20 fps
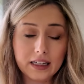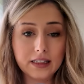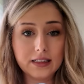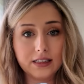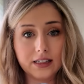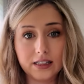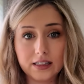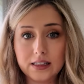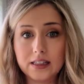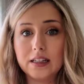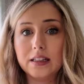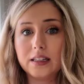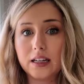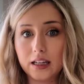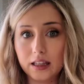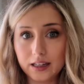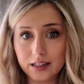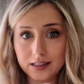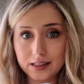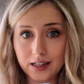consistent
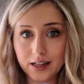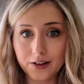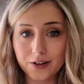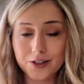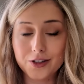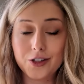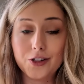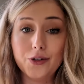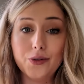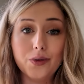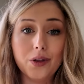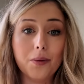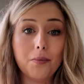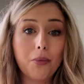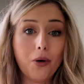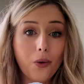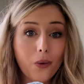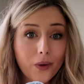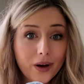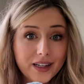daily sales to the
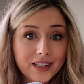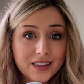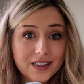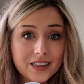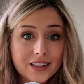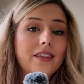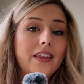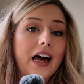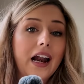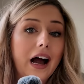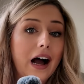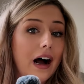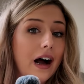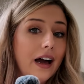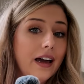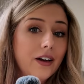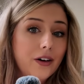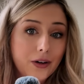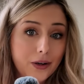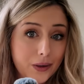point that
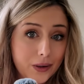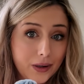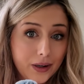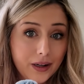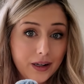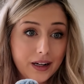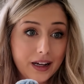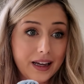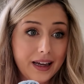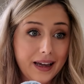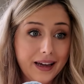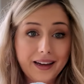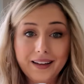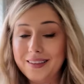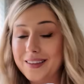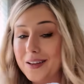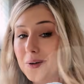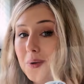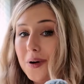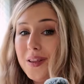I could
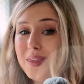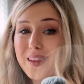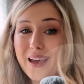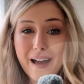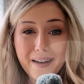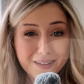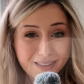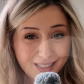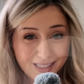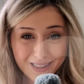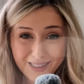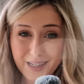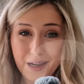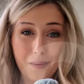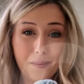hit the 1,000 sale